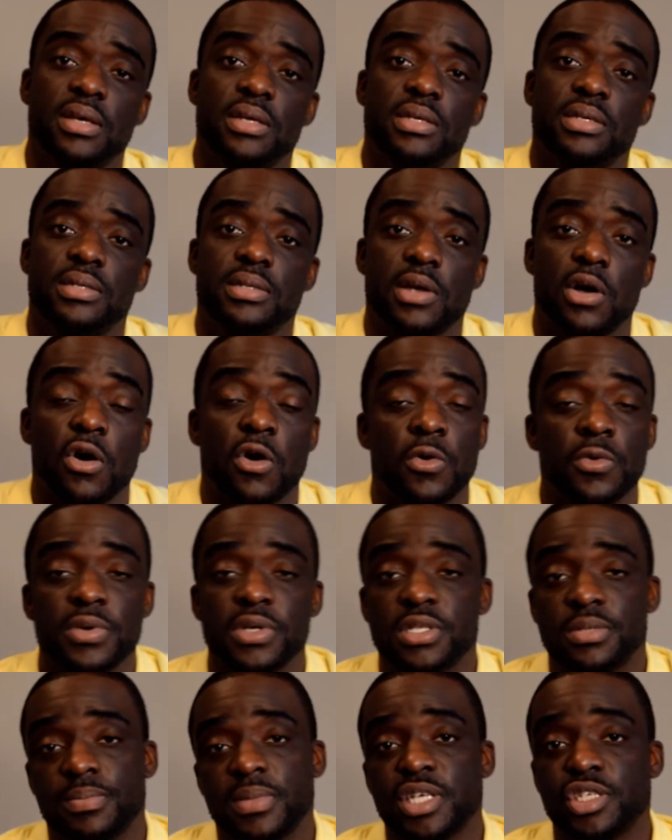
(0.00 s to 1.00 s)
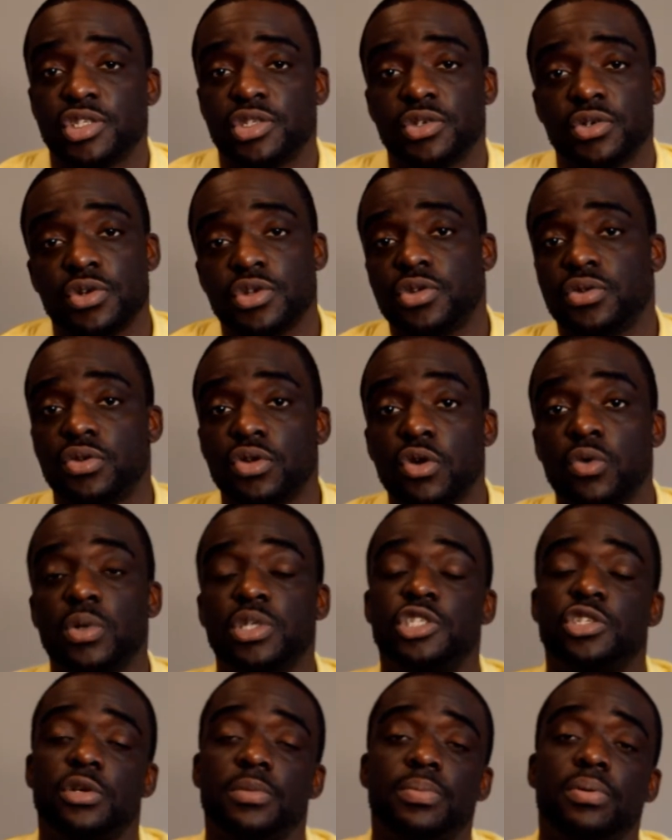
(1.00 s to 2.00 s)
So always make sure you know
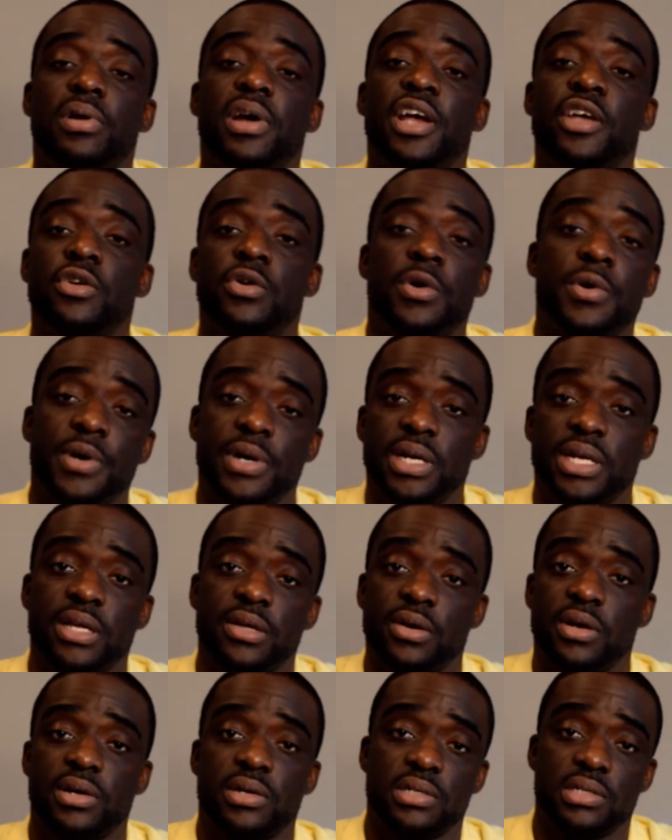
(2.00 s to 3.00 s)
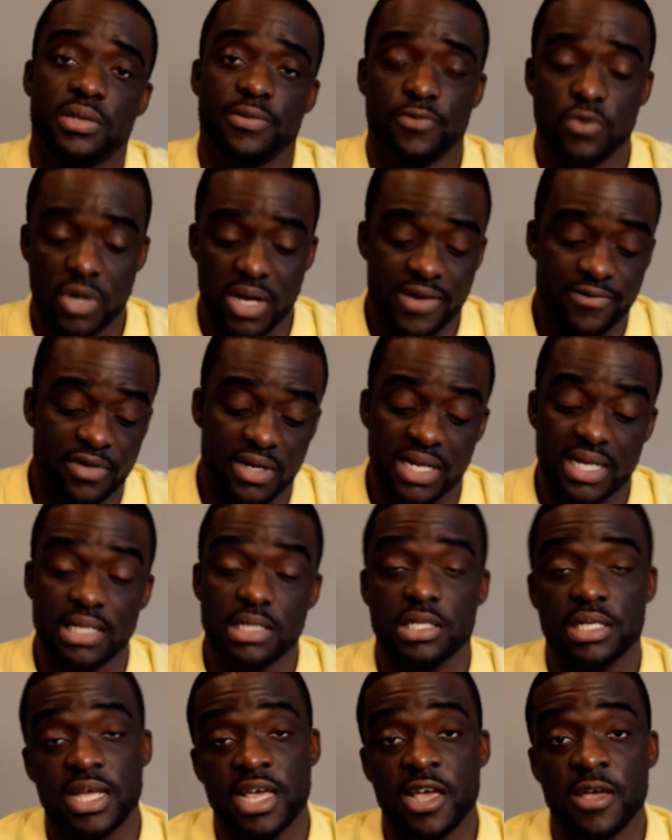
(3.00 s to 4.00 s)
what your priority is. If you have an
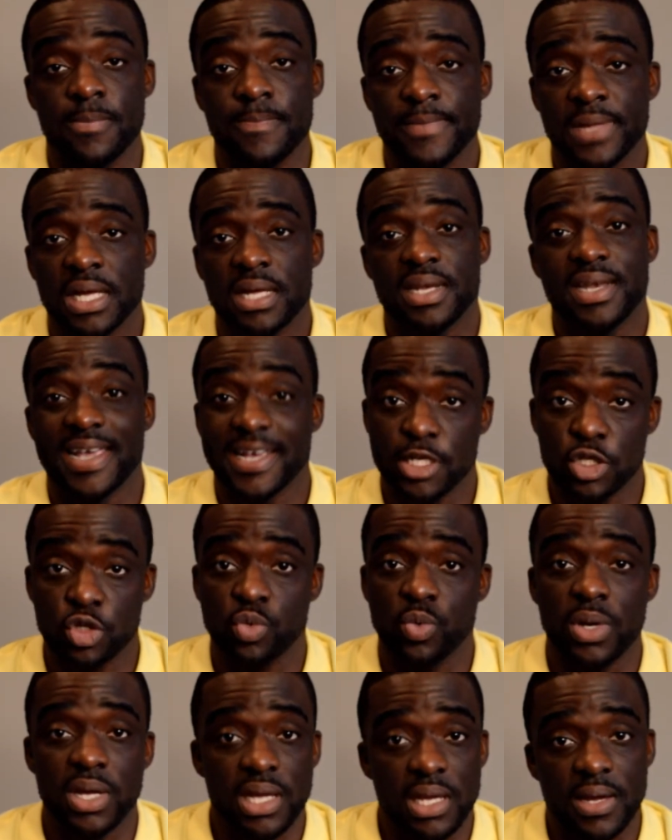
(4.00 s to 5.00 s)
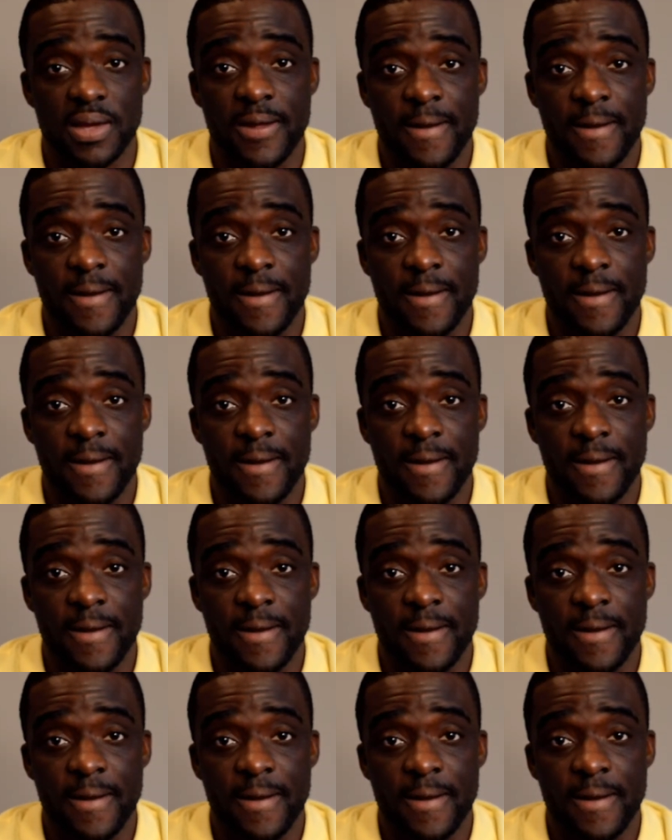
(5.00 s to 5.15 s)
exam next week